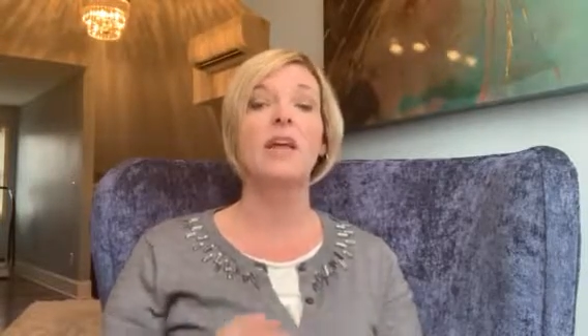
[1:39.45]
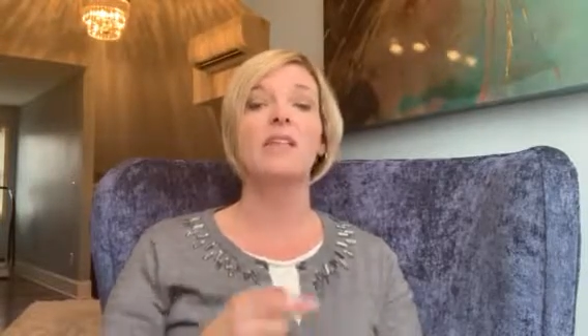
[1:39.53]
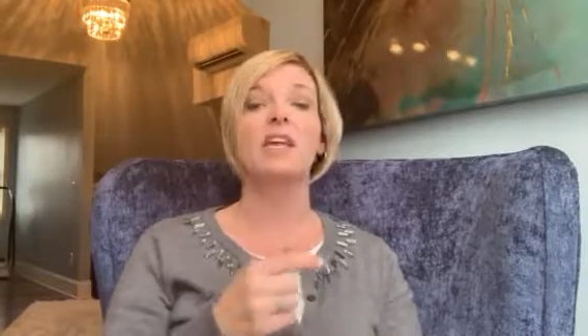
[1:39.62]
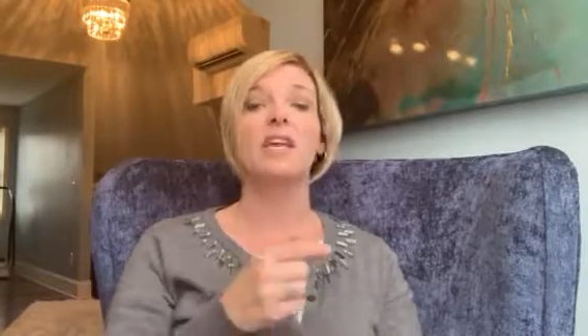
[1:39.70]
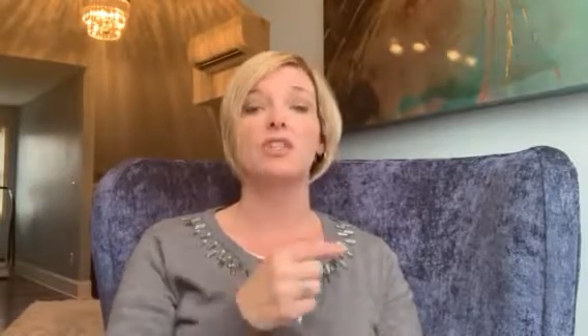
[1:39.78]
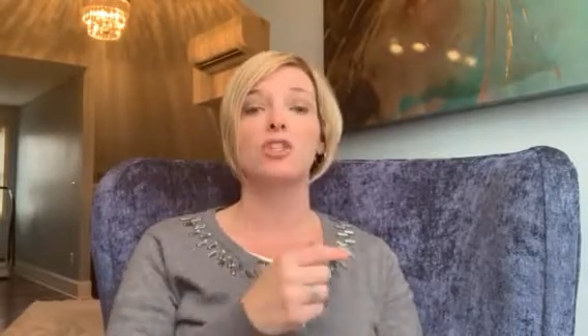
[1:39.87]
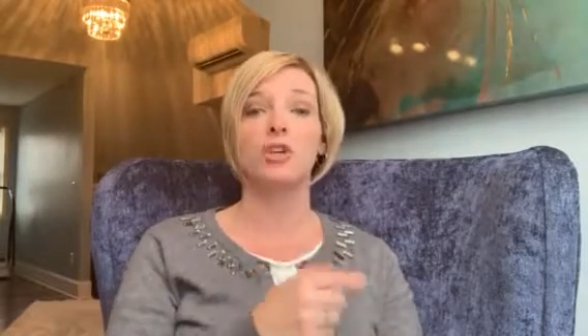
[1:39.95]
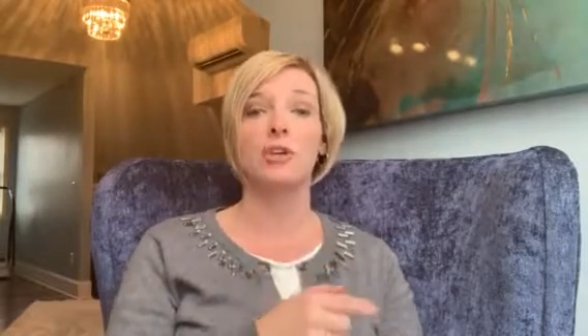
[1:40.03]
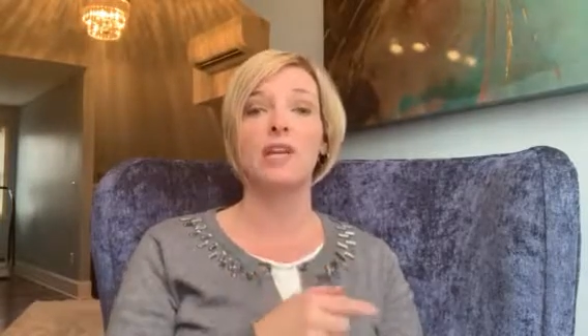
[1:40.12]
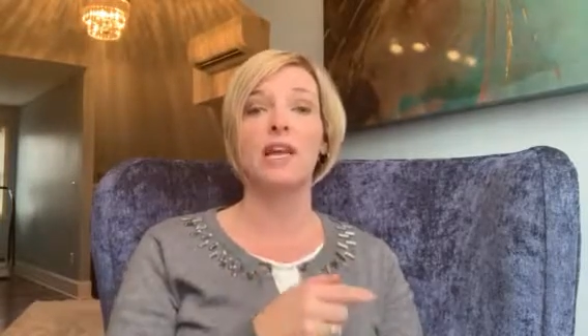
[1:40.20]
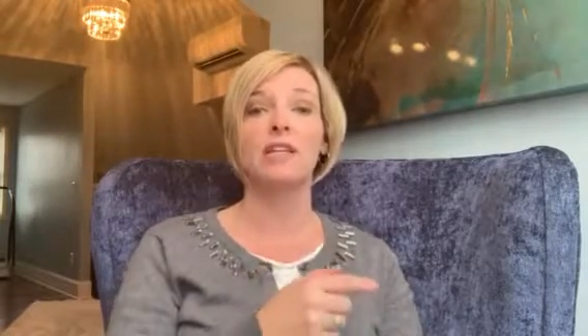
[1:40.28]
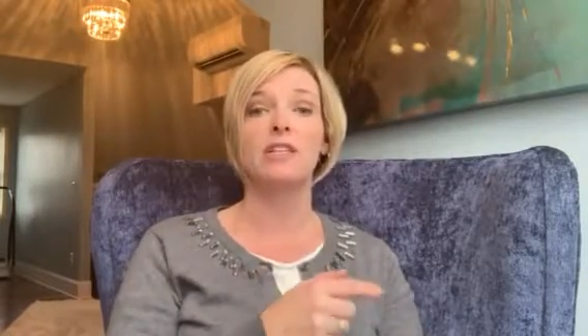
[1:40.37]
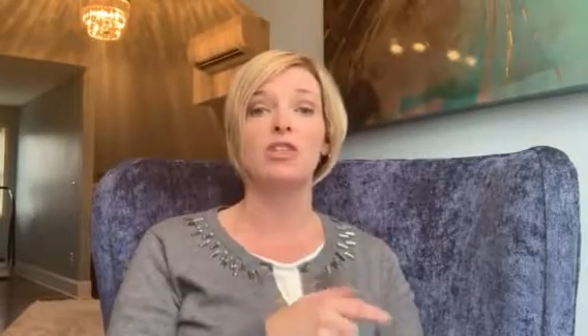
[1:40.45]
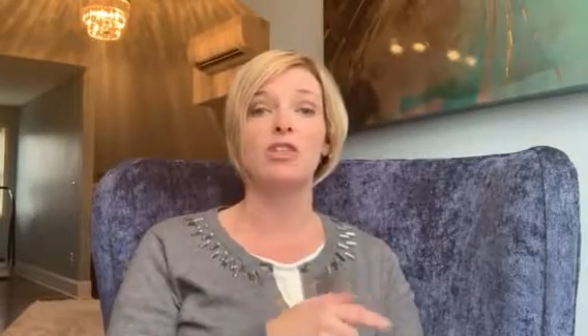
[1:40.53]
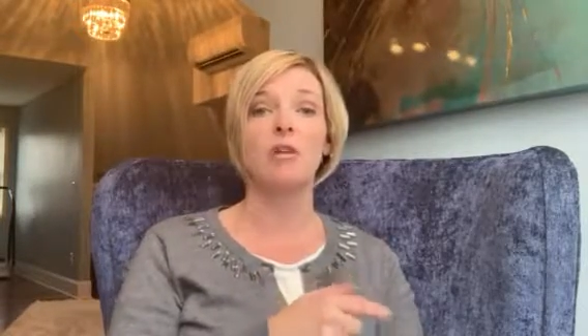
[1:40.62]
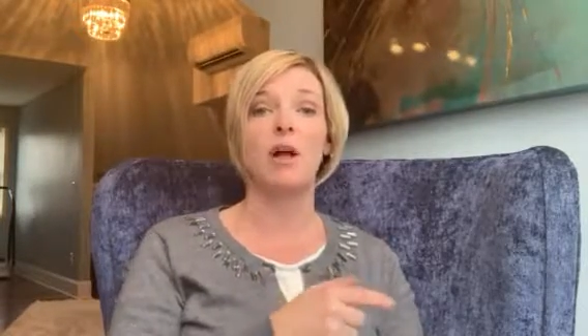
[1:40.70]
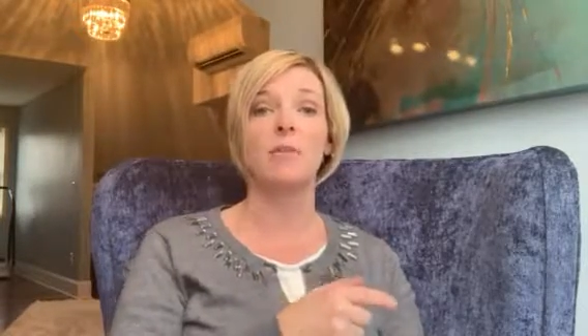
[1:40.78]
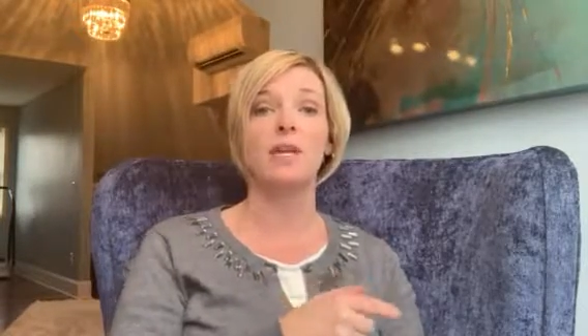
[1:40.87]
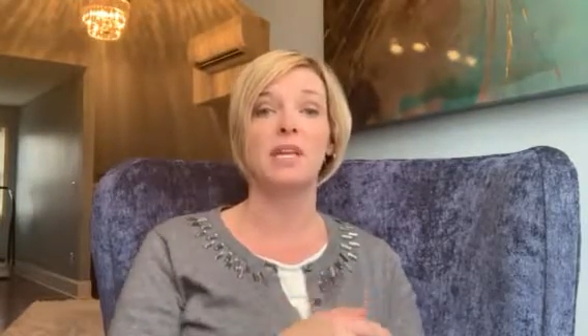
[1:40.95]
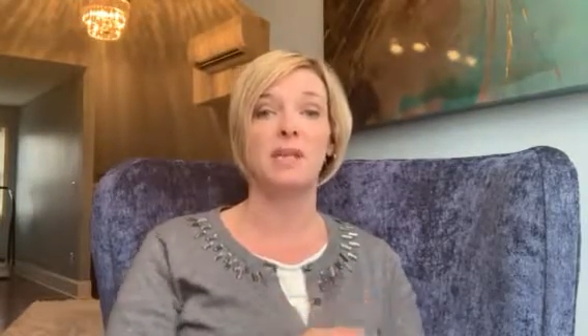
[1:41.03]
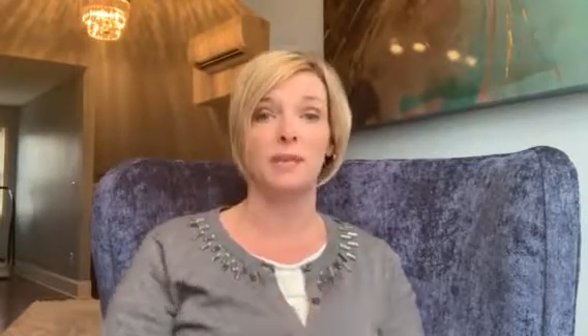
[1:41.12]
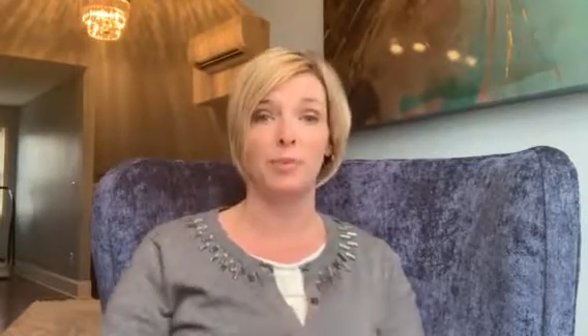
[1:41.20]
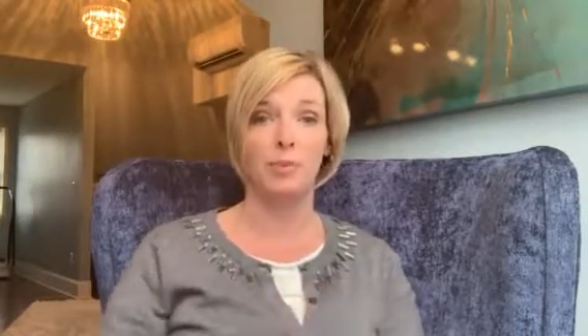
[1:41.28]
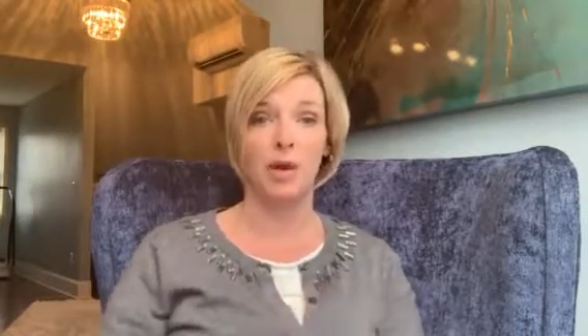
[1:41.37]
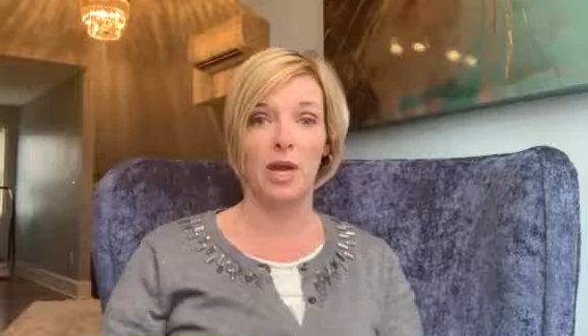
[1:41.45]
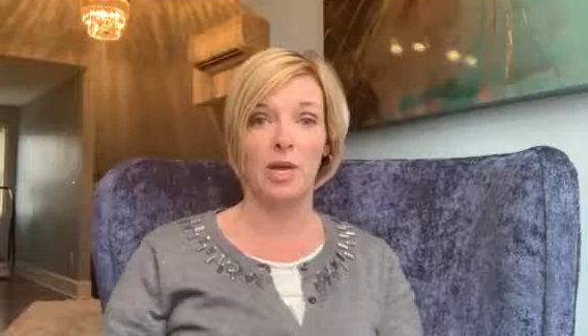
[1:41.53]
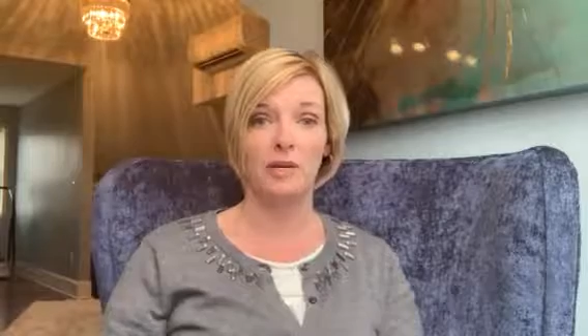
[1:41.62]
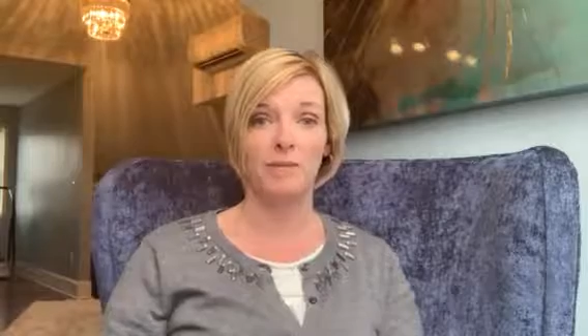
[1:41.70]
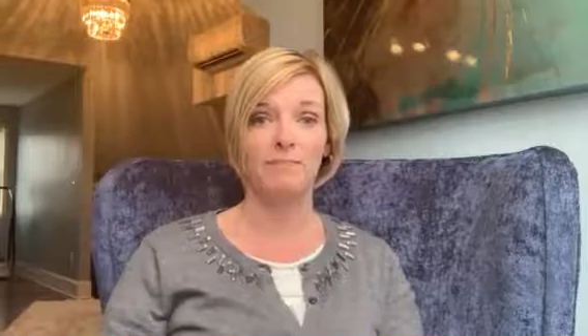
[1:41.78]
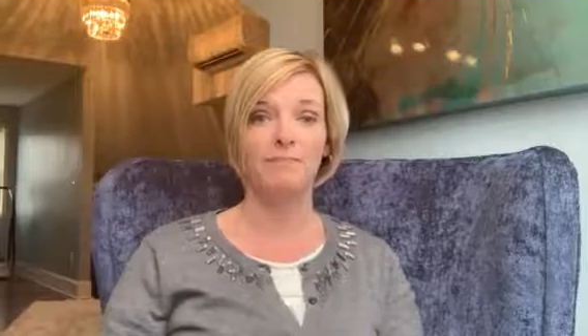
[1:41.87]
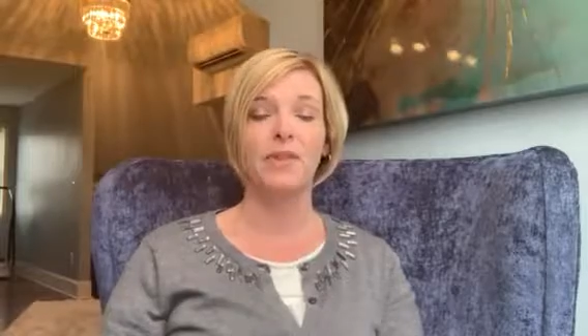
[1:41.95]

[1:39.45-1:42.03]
that has created trauma in the brain.